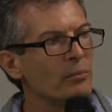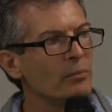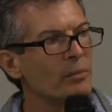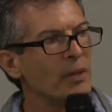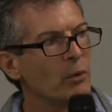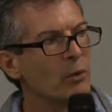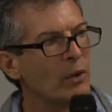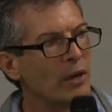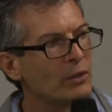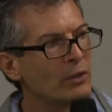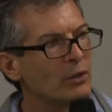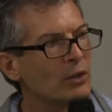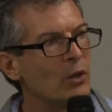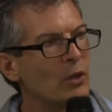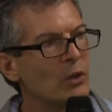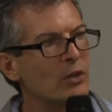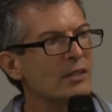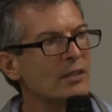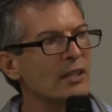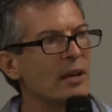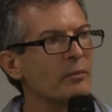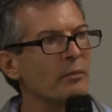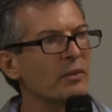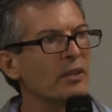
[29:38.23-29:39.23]
be willing to do
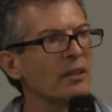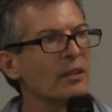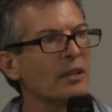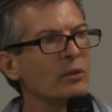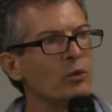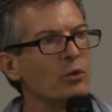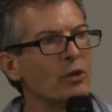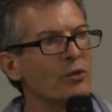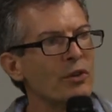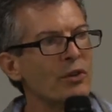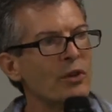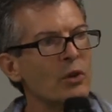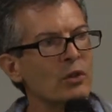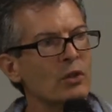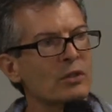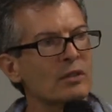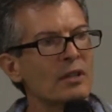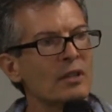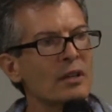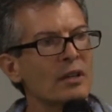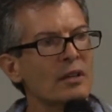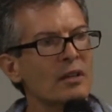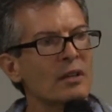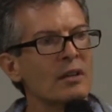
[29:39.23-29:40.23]
something that would reduce
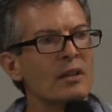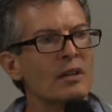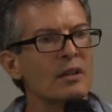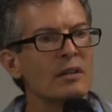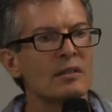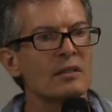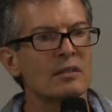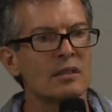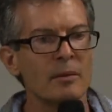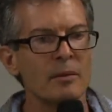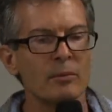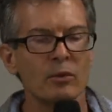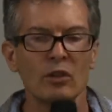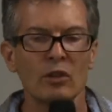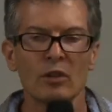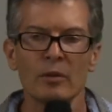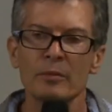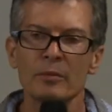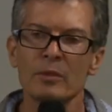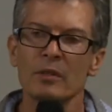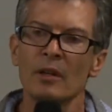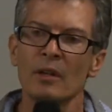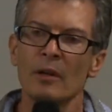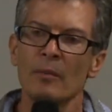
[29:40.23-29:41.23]
the
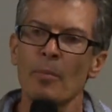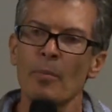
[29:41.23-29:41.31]
symptoms,